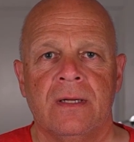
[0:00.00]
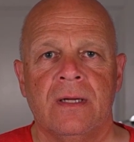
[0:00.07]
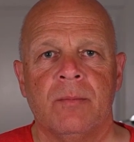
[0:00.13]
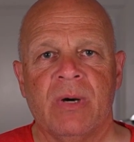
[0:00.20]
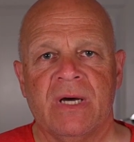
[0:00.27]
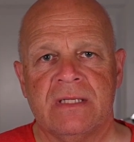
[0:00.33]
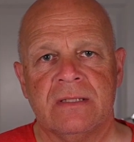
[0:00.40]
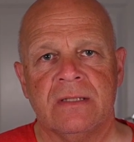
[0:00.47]

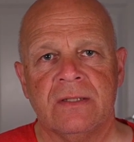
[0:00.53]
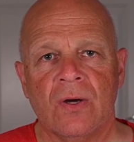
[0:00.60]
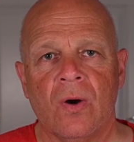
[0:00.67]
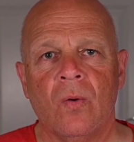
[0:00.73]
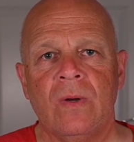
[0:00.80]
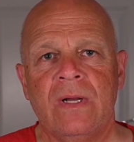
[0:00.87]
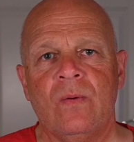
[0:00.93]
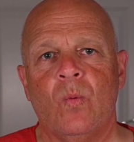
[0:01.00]
But the
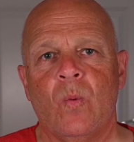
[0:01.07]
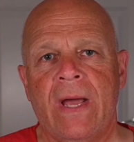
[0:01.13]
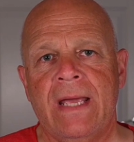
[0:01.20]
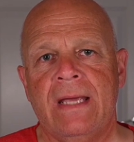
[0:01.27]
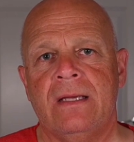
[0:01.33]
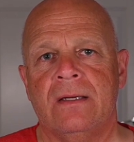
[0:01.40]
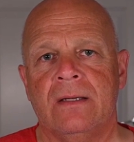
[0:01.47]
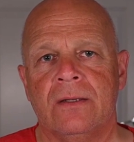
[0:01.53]
only
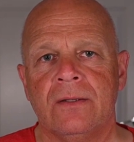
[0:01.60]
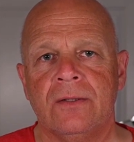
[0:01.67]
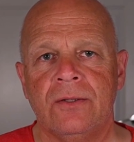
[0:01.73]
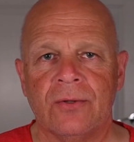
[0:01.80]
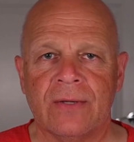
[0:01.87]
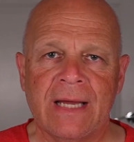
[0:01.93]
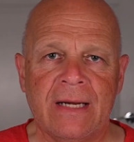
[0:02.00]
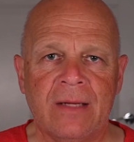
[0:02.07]
way
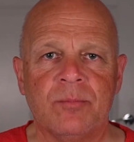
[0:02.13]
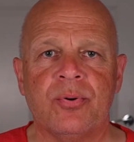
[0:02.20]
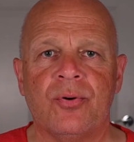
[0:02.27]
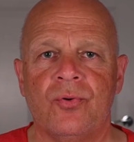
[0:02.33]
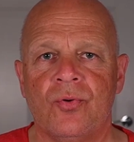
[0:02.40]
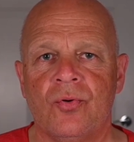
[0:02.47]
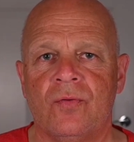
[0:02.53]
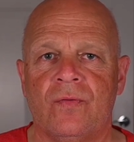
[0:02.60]
you can
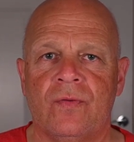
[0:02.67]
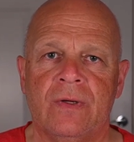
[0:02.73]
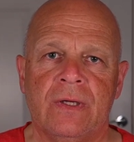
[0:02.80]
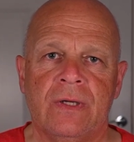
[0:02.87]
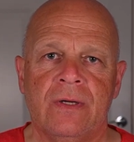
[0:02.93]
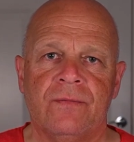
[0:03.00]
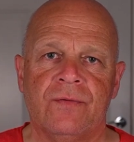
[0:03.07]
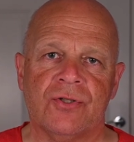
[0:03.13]
improve
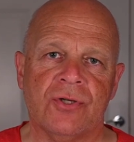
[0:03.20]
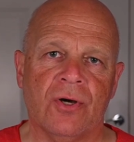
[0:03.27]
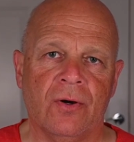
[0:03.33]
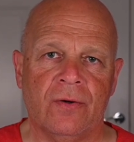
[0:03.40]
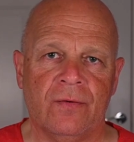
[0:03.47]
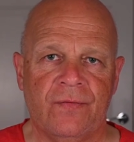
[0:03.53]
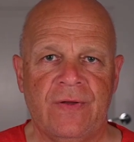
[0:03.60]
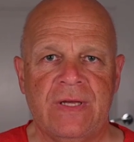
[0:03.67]

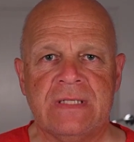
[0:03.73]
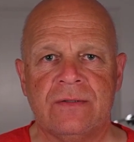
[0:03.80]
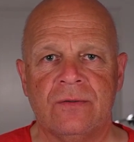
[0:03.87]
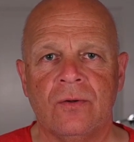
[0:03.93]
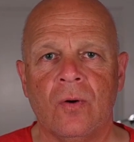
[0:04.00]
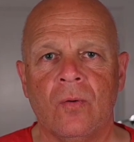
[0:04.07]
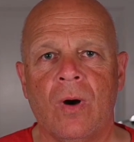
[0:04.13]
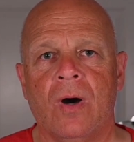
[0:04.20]
photography is to
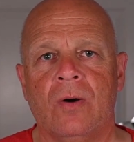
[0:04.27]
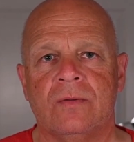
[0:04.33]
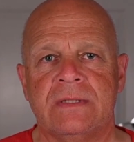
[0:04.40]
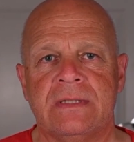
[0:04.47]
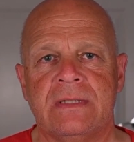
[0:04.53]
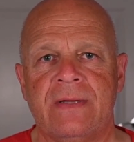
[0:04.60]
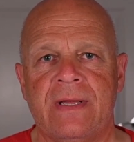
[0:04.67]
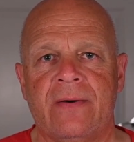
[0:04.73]
go
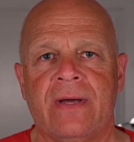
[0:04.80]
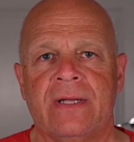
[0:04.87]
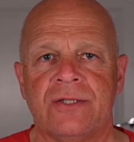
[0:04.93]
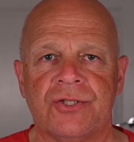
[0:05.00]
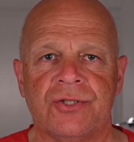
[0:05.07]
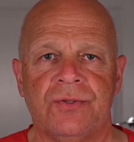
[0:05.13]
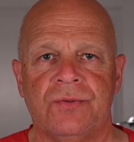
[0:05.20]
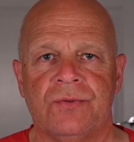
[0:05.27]
out there and
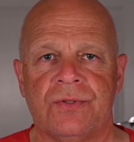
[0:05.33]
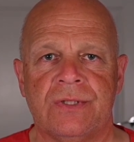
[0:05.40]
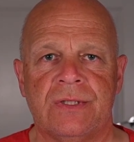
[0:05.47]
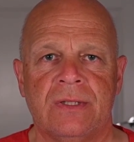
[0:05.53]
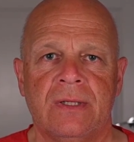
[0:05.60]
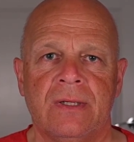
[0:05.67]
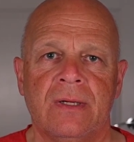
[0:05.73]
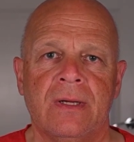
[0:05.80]
shoot.
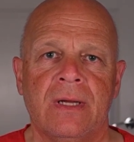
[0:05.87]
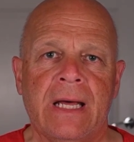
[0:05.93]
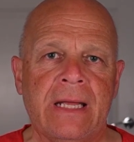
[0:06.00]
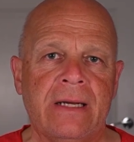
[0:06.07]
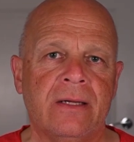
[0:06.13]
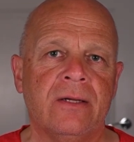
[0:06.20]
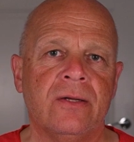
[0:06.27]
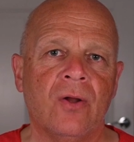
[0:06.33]

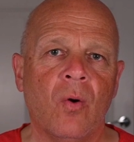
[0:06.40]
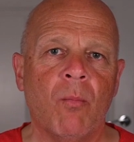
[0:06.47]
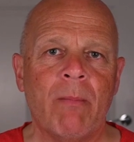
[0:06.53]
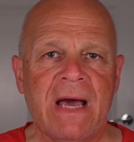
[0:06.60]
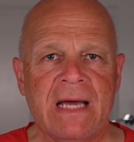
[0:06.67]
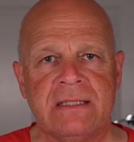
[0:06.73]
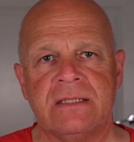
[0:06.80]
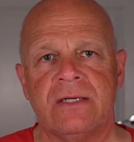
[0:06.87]
And no
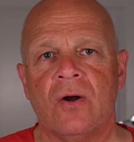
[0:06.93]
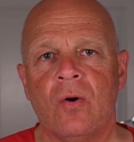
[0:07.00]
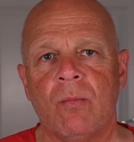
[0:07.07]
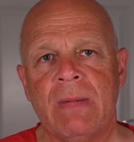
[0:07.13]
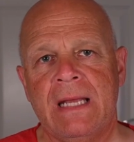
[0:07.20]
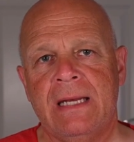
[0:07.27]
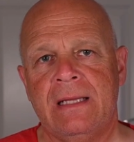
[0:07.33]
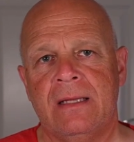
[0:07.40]
matter how
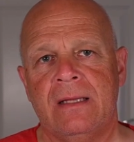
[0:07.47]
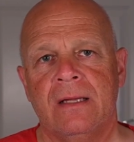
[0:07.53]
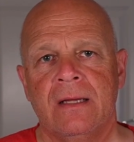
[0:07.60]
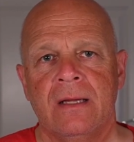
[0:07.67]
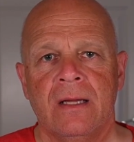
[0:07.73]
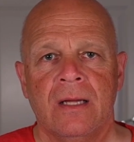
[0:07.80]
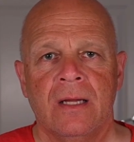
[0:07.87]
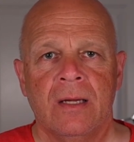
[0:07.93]
many
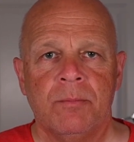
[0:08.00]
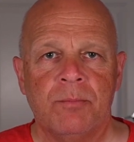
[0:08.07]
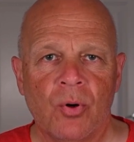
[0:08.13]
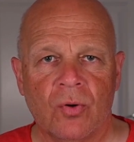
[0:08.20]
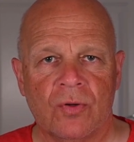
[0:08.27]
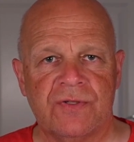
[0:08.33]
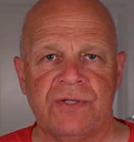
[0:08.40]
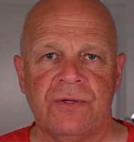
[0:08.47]

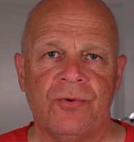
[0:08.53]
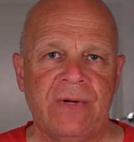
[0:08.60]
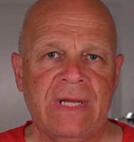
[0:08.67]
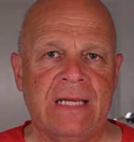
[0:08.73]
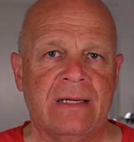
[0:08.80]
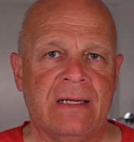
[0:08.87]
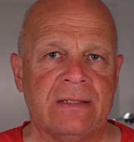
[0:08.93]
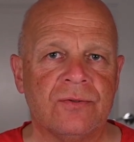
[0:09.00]
books you
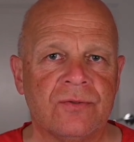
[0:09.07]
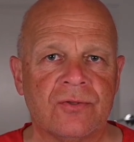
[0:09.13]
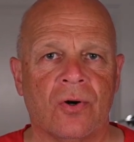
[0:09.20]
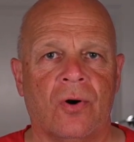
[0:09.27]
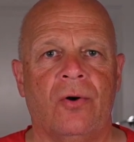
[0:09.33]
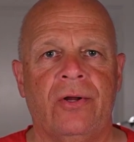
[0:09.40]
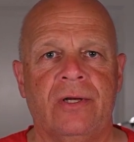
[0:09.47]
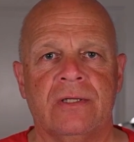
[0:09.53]
read and
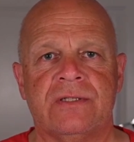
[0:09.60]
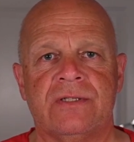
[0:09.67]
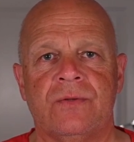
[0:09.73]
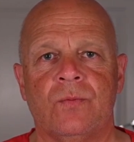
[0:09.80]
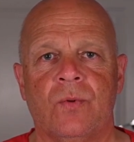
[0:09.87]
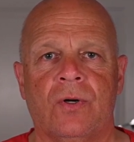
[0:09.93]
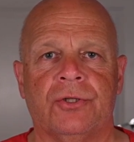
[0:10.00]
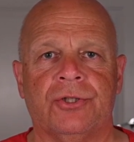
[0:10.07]
tutorials you
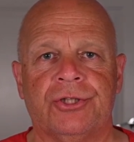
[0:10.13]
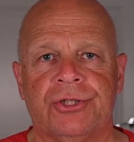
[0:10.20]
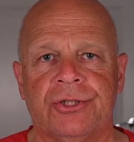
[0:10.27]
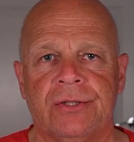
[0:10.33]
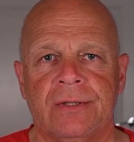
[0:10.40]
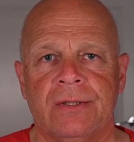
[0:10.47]
watch,